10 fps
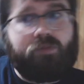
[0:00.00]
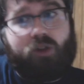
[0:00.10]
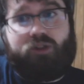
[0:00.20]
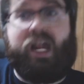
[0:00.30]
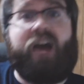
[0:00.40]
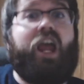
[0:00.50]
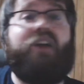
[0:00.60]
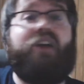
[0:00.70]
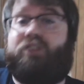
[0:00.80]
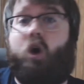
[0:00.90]
So
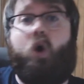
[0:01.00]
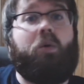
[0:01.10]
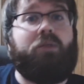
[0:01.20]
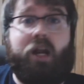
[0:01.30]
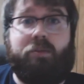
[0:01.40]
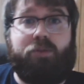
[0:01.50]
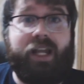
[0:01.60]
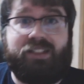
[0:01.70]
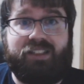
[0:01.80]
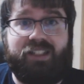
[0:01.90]
now the whole entire
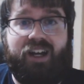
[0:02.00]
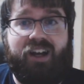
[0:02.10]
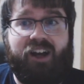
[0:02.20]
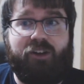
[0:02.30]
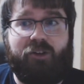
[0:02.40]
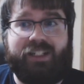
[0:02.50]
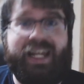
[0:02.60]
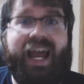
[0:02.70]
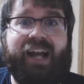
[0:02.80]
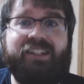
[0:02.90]
place is under
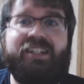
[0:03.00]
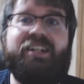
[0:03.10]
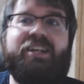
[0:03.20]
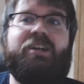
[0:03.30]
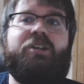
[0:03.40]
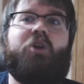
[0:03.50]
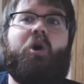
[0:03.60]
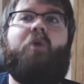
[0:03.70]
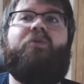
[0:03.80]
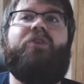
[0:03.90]
attack. So
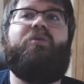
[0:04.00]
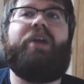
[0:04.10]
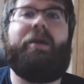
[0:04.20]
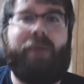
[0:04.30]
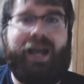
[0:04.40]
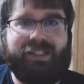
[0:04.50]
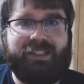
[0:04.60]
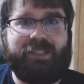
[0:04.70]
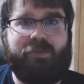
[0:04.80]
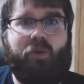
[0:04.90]
hopefully we'll get past
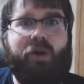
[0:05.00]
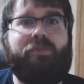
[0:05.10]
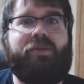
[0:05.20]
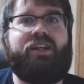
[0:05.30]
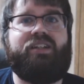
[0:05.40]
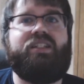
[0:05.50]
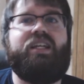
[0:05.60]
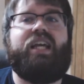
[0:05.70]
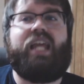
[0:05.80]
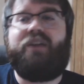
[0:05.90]
this point, because
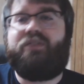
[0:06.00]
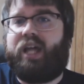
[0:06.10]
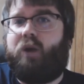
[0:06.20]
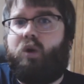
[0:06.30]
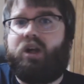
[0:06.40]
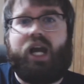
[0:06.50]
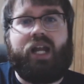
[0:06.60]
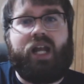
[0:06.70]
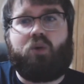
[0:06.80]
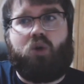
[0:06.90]
even that one guy,
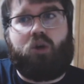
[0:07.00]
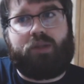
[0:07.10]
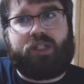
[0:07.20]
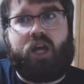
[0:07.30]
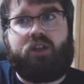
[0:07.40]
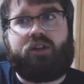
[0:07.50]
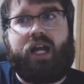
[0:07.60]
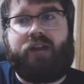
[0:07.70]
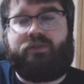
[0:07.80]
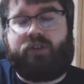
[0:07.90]
not Roland, but the other
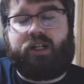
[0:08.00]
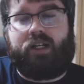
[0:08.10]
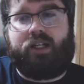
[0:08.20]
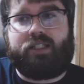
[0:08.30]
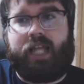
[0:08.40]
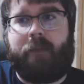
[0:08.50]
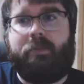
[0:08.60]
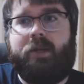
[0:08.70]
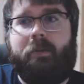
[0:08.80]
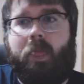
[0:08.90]
guy, I forget his name,
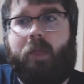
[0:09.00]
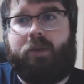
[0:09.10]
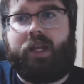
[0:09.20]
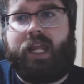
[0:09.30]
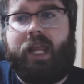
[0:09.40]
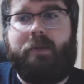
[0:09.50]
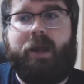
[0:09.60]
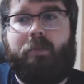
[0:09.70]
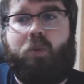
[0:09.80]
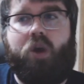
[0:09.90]
but he made
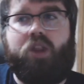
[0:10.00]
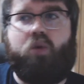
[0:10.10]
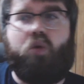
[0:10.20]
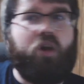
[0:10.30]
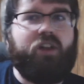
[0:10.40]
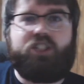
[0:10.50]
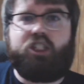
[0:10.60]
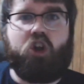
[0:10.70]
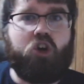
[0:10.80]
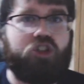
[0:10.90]
a point like, well, what if she
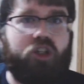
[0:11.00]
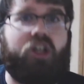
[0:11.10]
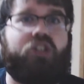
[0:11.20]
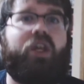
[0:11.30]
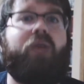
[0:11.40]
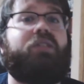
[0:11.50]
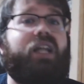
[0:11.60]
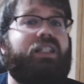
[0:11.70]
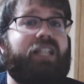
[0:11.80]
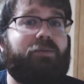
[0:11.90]
turns on us? So he was
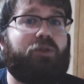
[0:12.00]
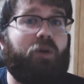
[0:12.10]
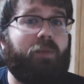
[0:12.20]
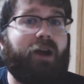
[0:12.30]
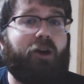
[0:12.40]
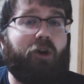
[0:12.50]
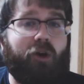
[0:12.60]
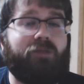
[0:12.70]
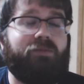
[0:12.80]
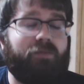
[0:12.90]
kind of skeptical about
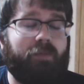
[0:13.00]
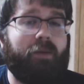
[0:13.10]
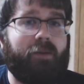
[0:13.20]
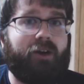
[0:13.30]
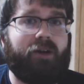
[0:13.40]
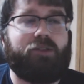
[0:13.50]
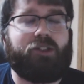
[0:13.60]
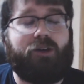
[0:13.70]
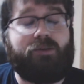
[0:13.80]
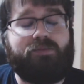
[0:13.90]
her, about Miriam.
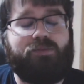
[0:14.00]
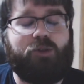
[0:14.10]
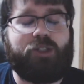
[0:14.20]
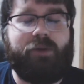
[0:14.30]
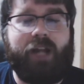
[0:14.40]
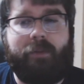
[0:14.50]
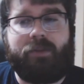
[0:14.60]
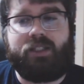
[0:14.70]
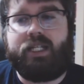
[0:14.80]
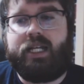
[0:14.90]
So we'll see what
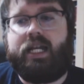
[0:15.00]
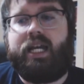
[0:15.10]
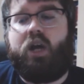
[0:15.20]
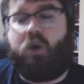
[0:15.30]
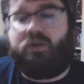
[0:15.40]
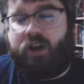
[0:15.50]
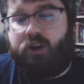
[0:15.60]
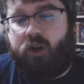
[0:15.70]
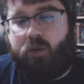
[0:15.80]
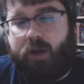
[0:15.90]
happens. One final
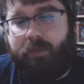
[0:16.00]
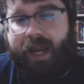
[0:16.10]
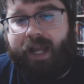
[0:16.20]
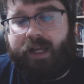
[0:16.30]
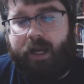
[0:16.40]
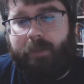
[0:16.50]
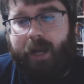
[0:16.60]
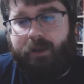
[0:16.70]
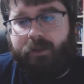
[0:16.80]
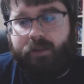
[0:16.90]
note I want to make
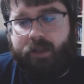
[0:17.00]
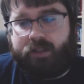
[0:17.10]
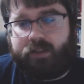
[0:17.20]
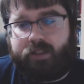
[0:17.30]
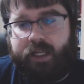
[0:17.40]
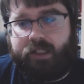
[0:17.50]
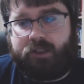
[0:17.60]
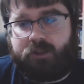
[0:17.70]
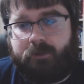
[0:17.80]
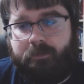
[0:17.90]
about this
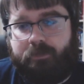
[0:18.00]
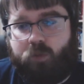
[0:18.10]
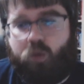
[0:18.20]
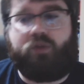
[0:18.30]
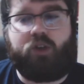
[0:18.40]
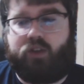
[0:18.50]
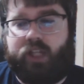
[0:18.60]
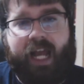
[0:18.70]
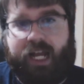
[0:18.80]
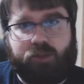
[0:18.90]
is, well, first of all,
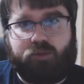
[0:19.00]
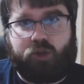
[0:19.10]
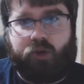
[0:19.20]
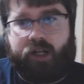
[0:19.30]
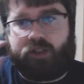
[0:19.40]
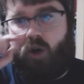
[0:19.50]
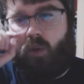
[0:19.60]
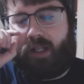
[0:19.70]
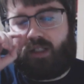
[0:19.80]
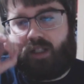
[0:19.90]
the action was great as
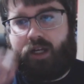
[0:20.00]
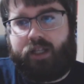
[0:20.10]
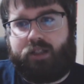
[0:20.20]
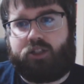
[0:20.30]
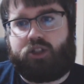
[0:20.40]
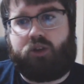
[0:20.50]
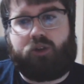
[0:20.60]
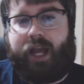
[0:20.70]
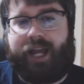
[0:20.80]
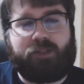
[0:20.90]
always in this show. The
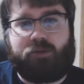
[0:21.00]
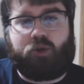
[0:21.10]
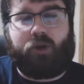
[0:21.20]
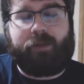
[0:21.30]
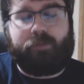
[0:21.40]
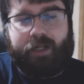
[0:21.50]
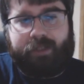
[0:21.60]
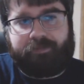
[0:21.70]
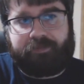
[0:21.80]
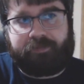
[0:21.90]
action was great, but
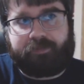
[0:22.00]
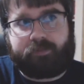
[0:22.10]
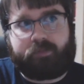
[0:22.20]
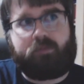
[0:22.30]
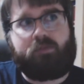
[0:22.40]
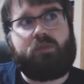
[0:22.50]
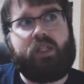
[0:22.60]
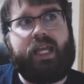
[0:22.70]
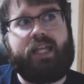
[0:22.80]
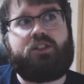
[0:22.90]

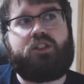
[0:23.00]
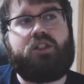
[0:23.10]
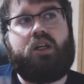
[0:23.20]
it's